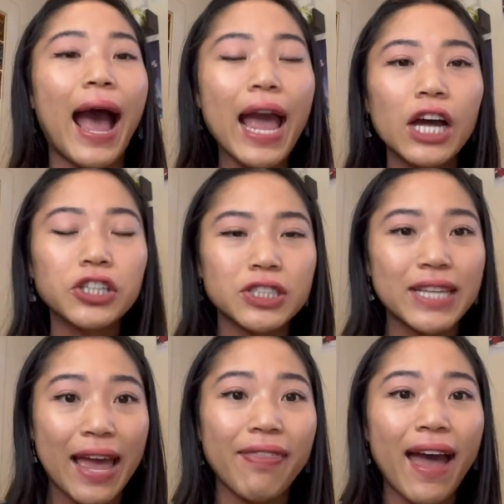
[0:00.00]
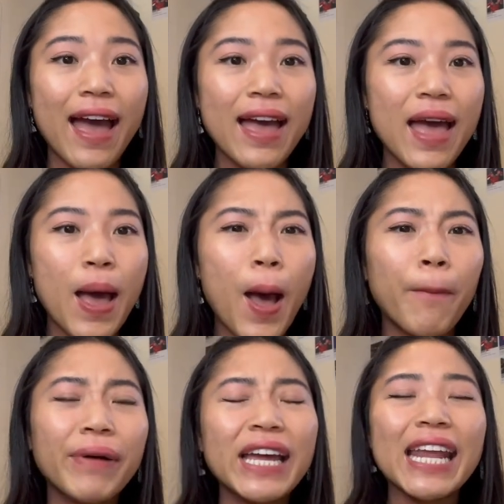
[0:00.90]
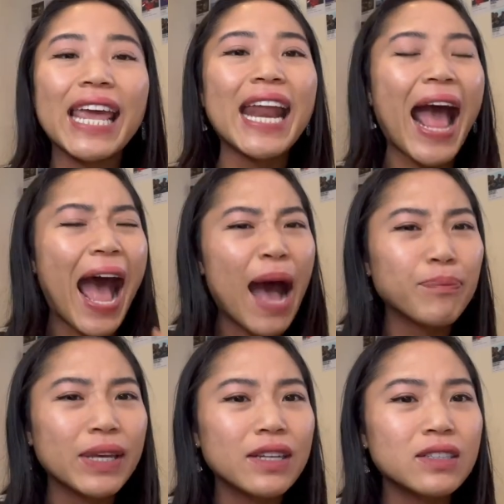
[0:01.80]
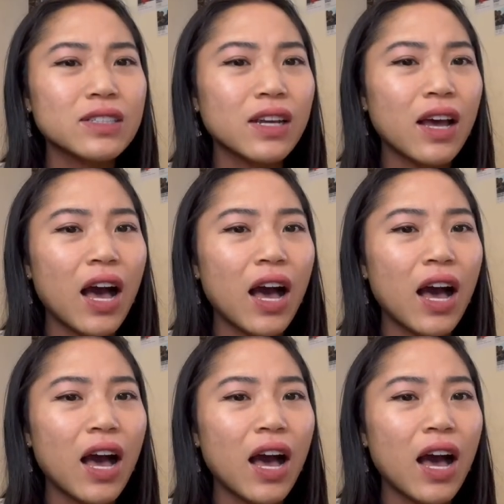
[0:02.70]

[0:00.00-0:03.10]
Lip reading: I understand that, but it happened